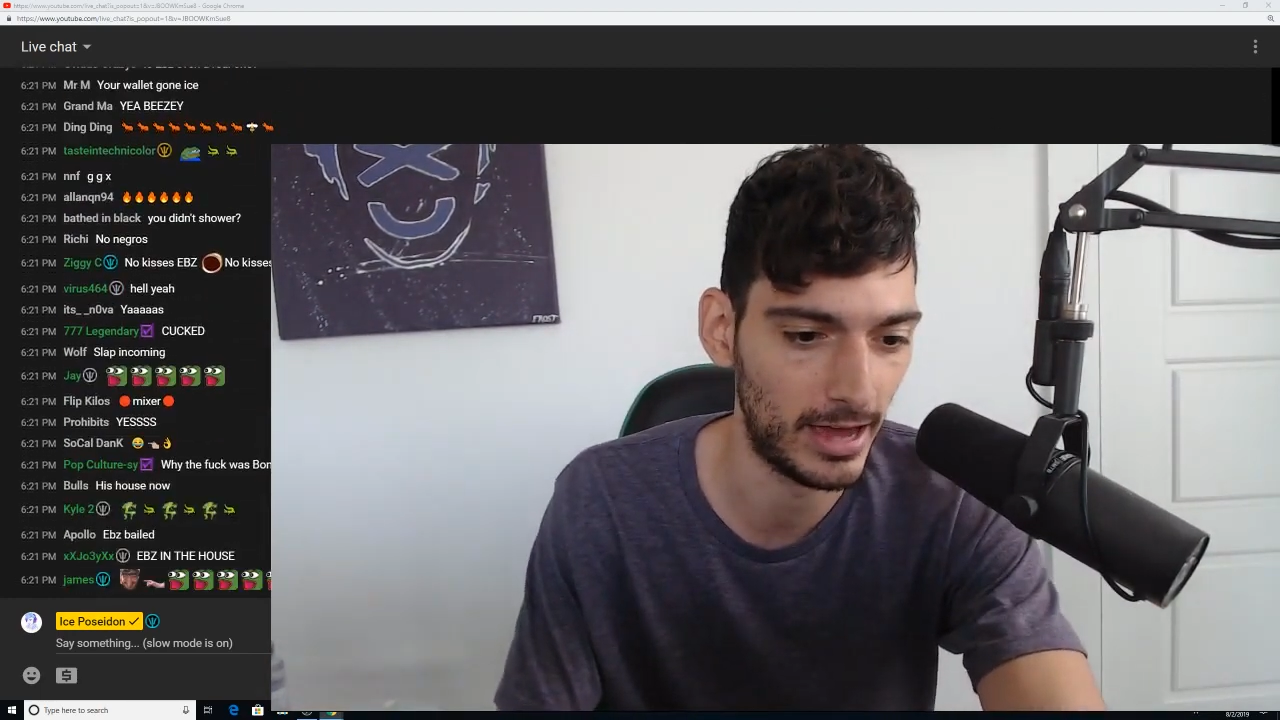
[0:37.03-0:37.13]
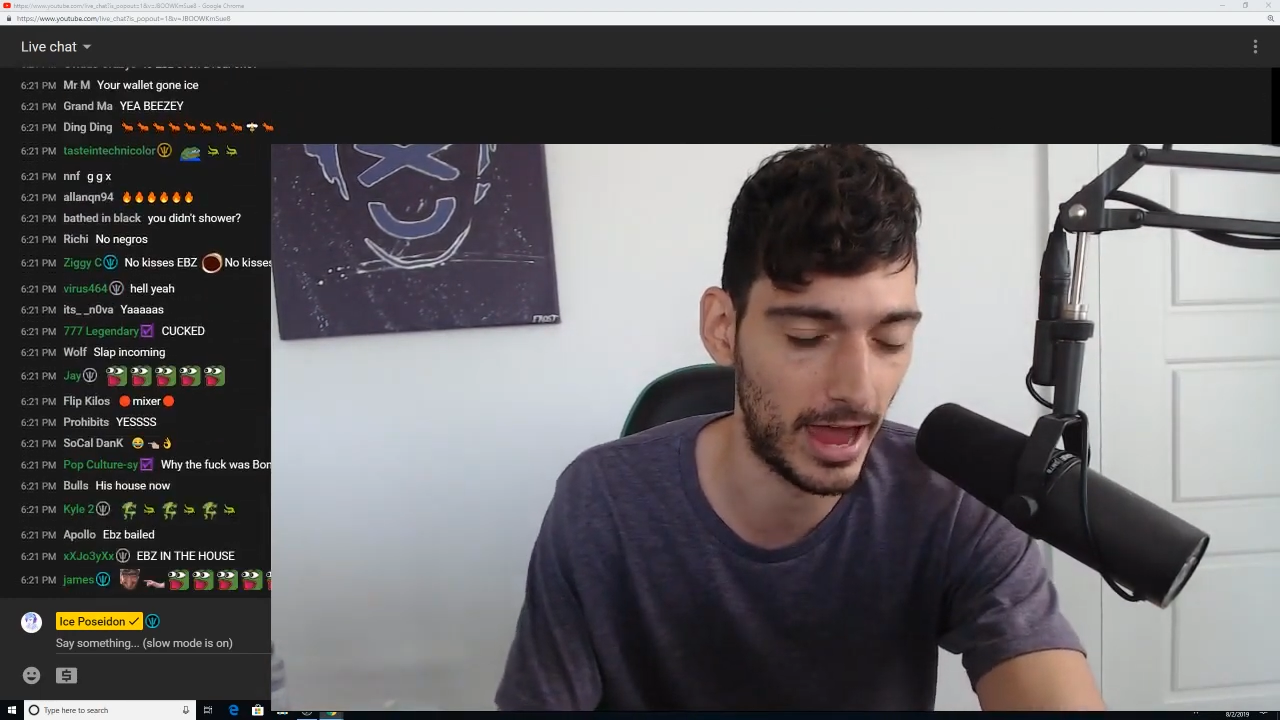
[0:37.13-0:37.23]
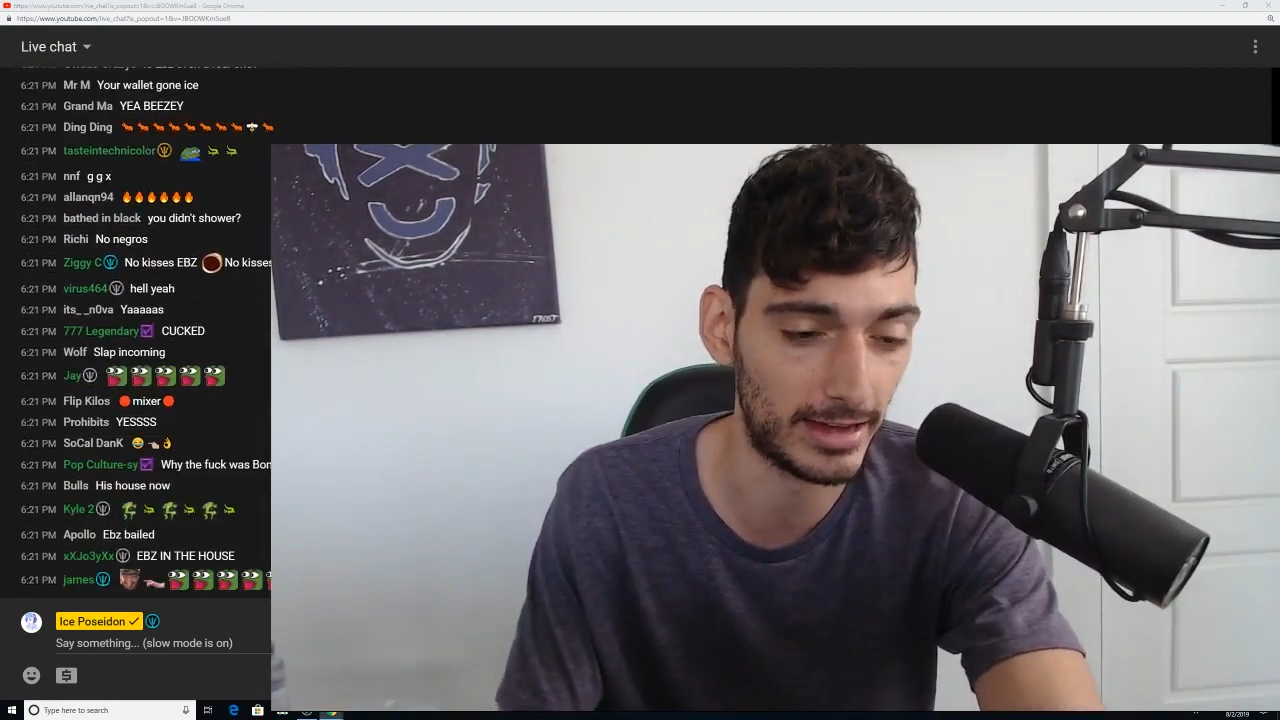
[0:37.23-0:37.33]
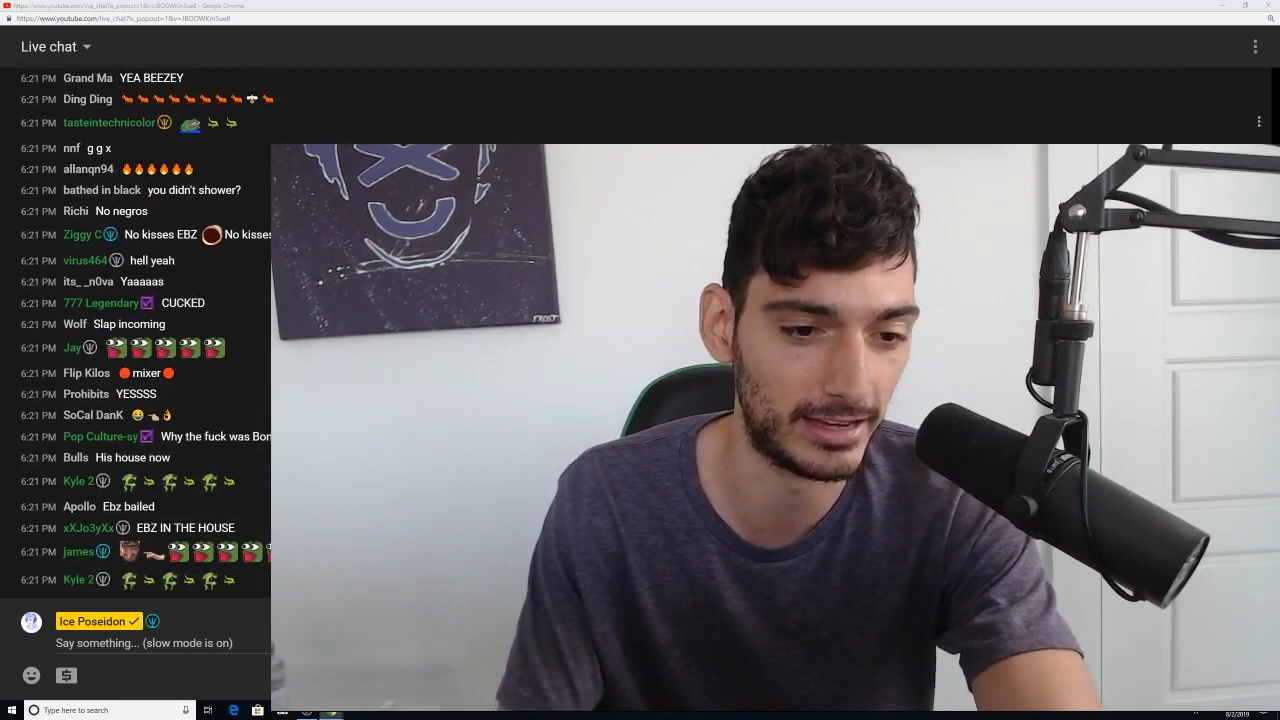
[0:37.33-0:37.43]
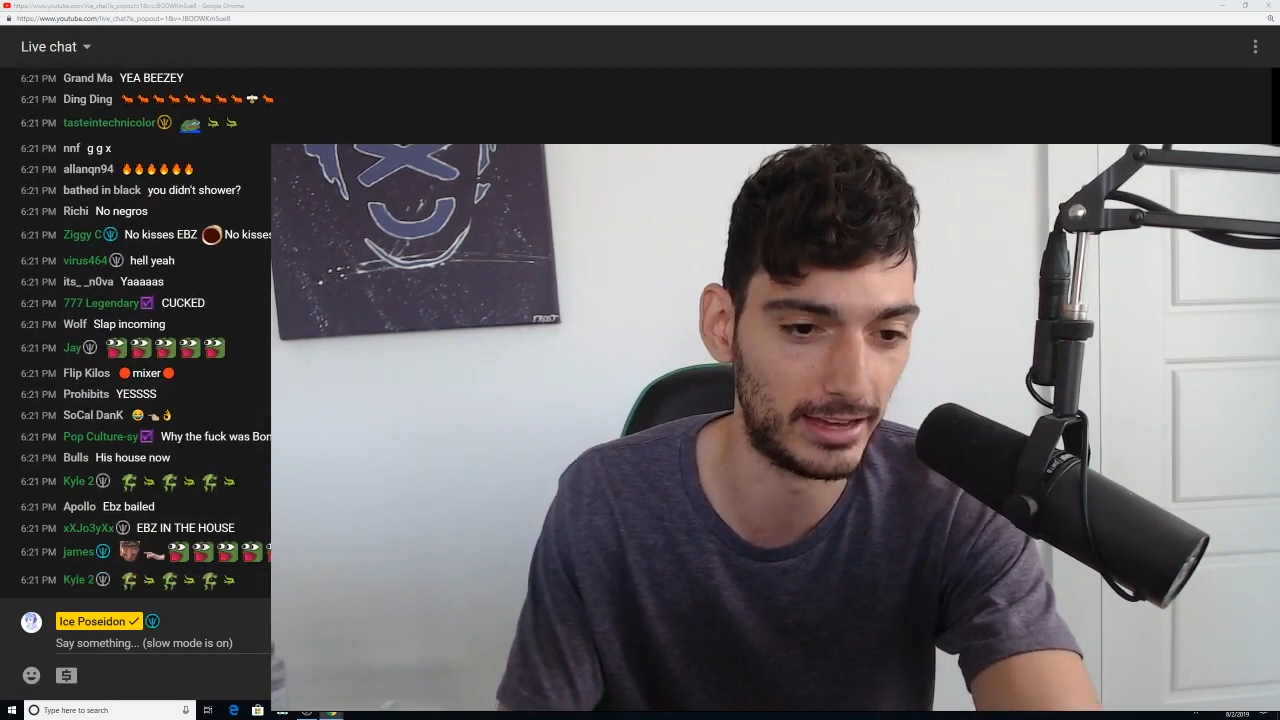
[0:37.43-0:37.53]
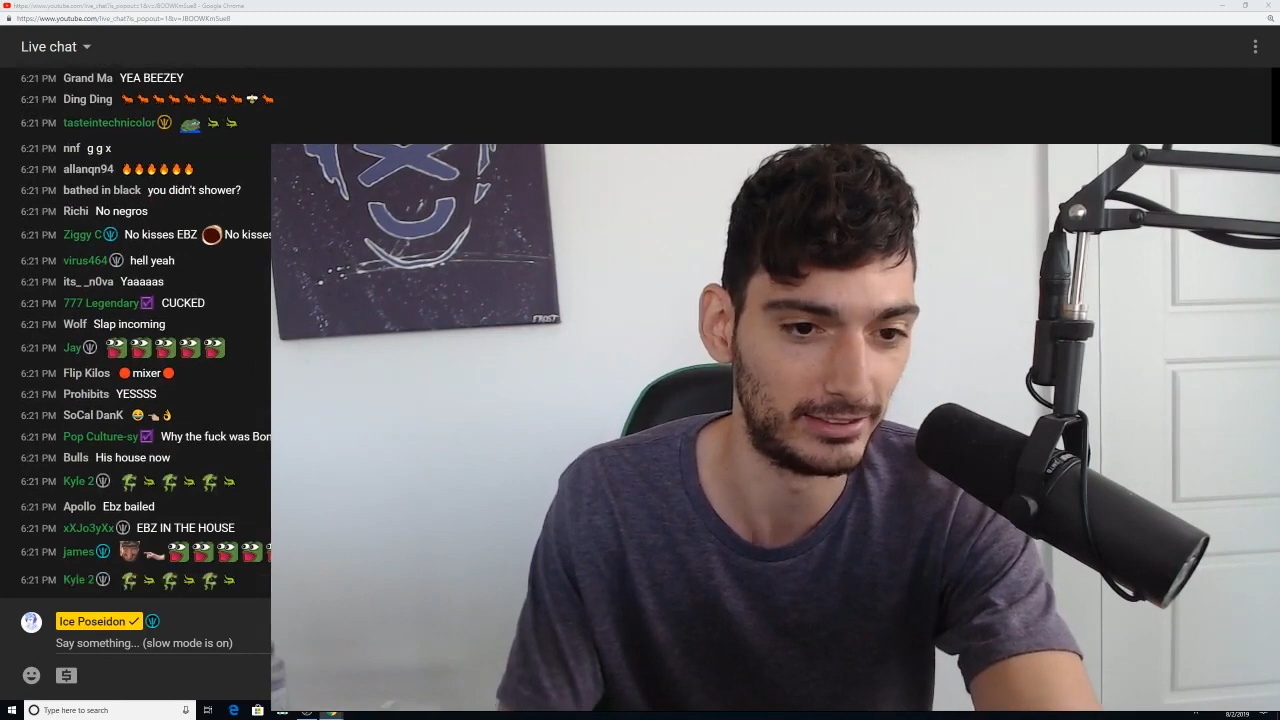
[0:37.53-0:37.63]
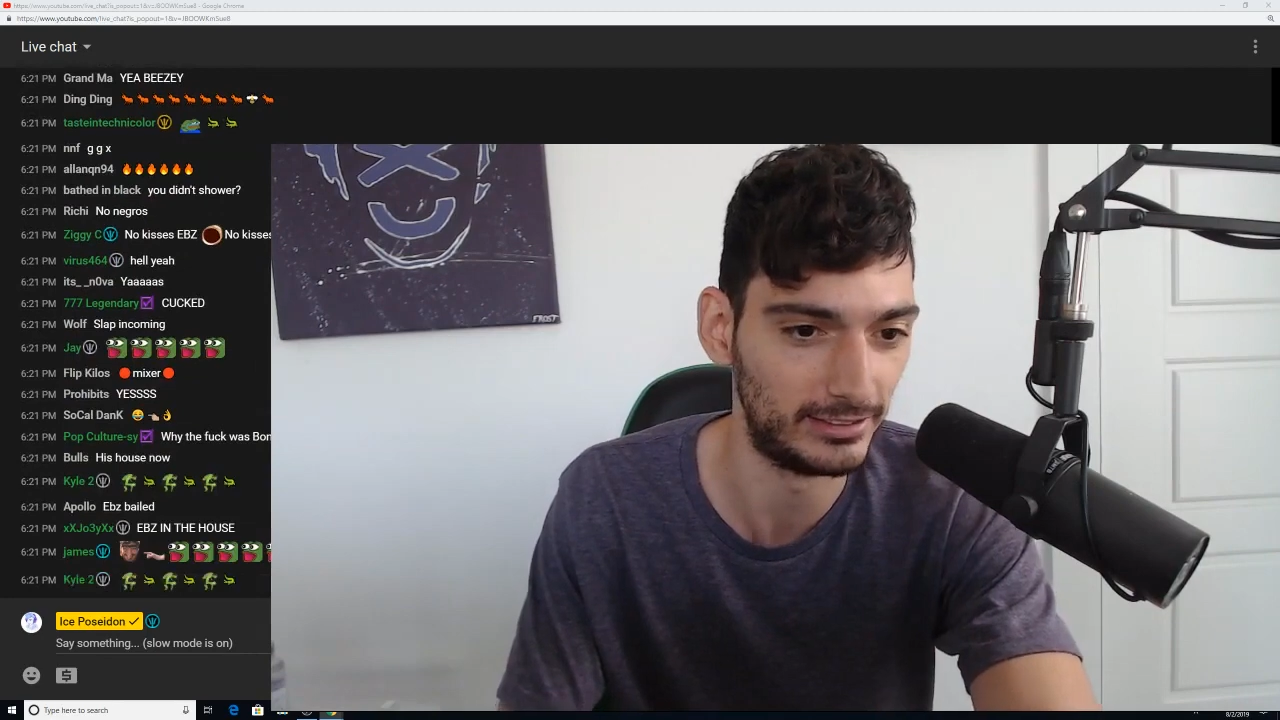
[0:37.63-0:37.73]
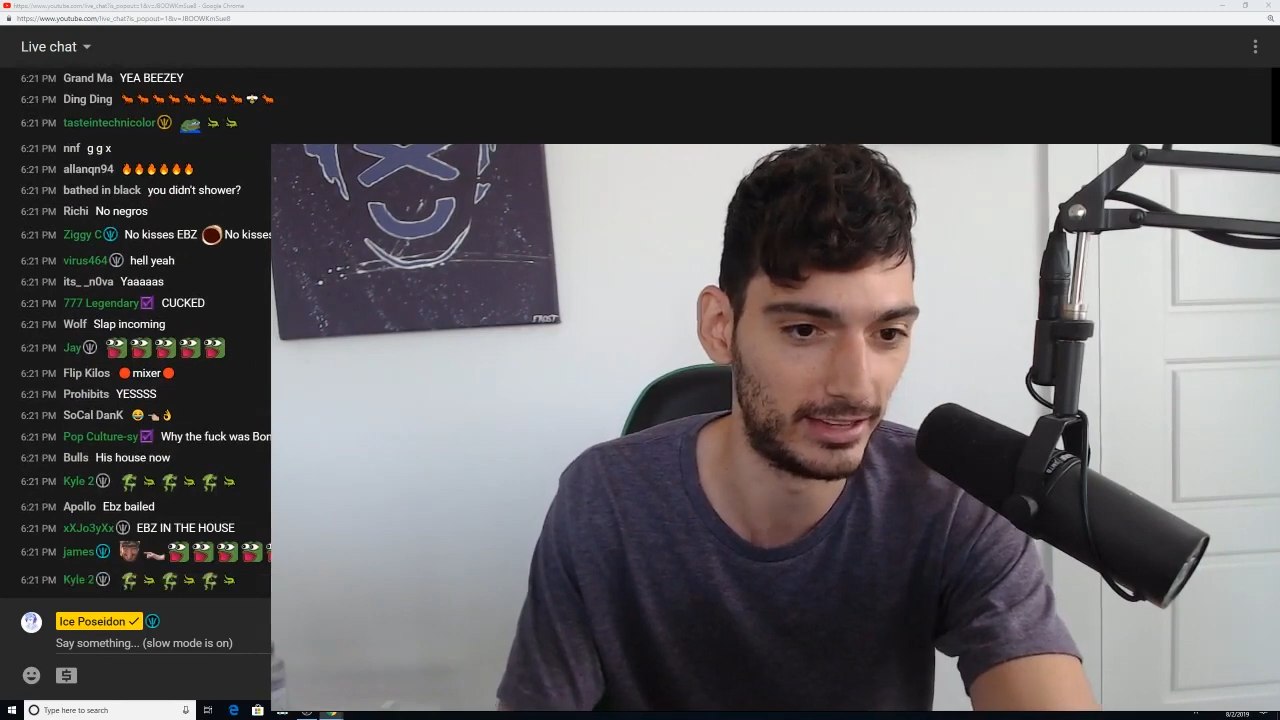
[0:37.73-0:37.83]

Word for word: I guess